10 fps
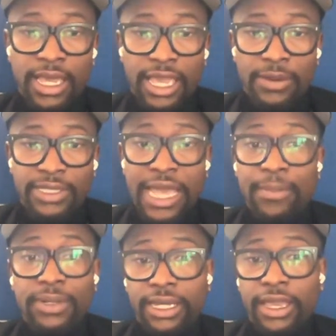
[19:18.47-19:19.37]
it was
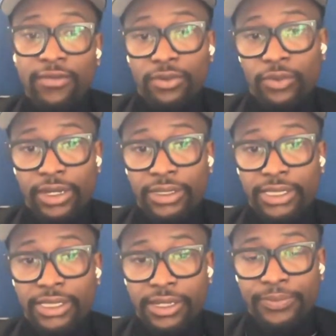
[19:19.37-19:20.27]
happening everywhere
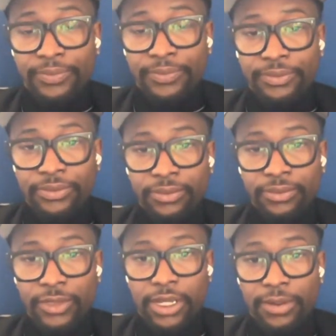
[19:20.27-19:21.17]
so
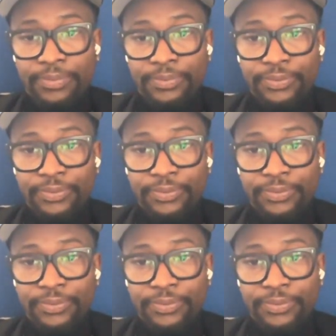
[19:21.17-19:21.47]
you know